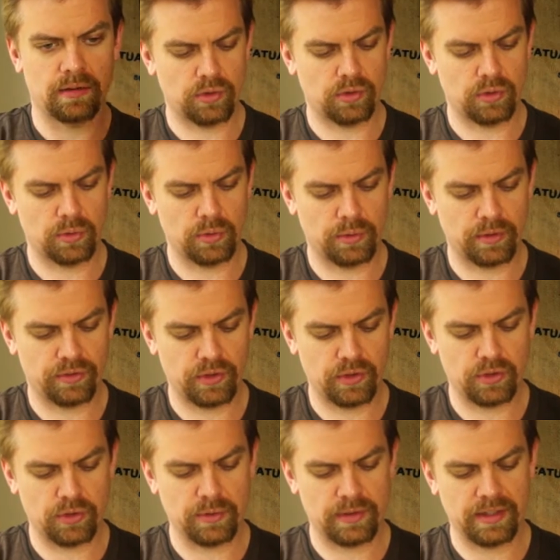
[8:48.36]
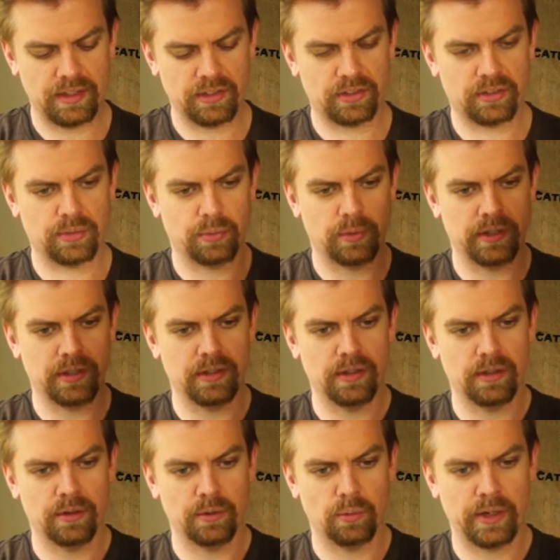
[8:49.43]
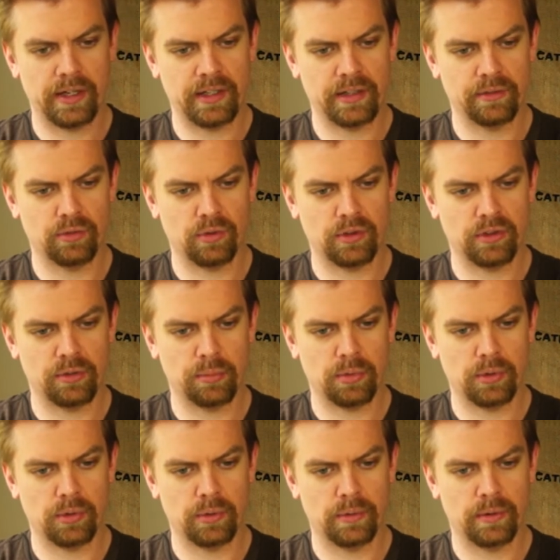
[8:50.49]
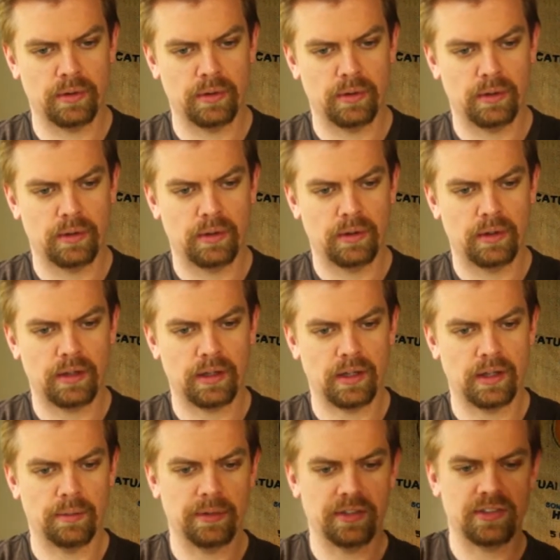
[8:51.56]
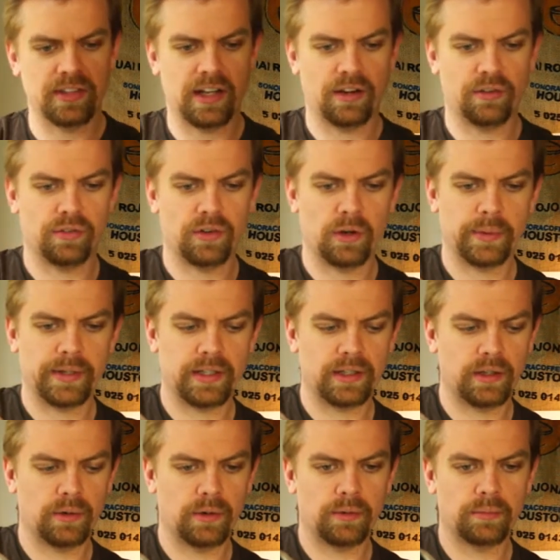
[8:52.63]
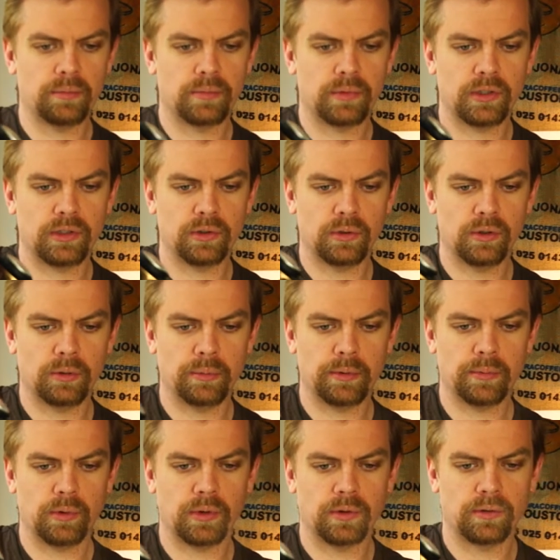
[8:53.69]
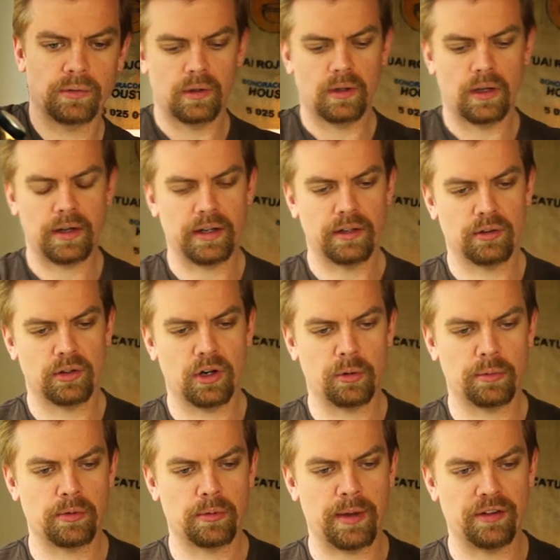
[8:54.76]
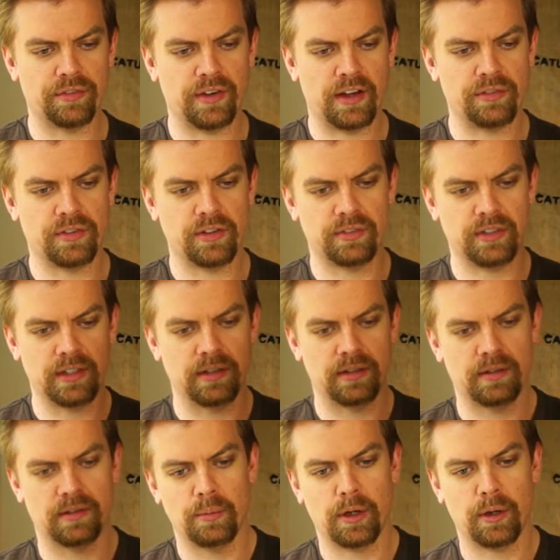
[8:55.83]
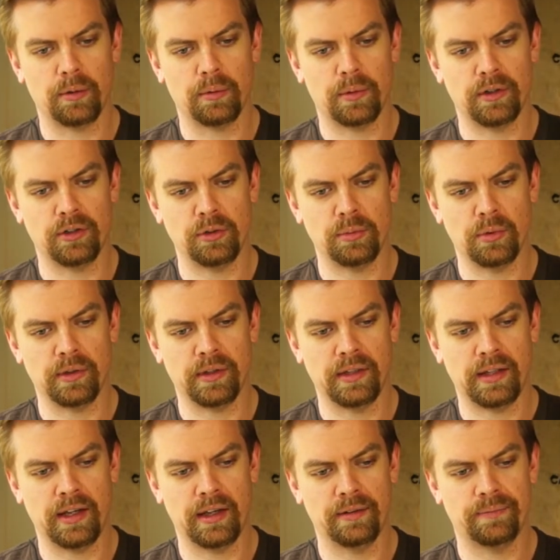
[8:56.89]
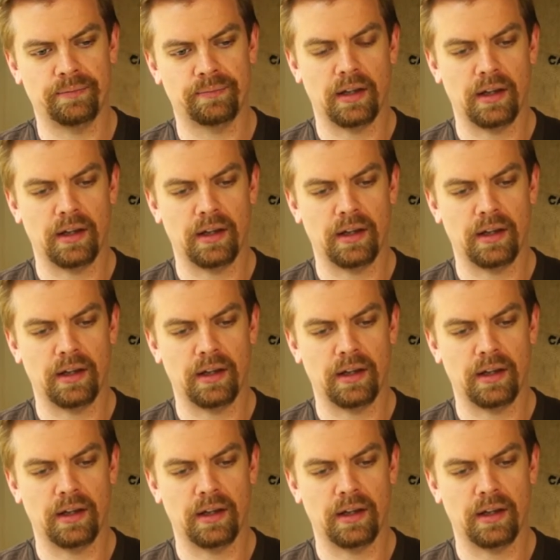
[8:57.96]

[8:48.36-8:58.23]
if you do this when you're waiting for it to brew, let's see how far we can go up. I'm gonna do a little bit more. Okay, go up to about 550. Probably don't wanna do more than that.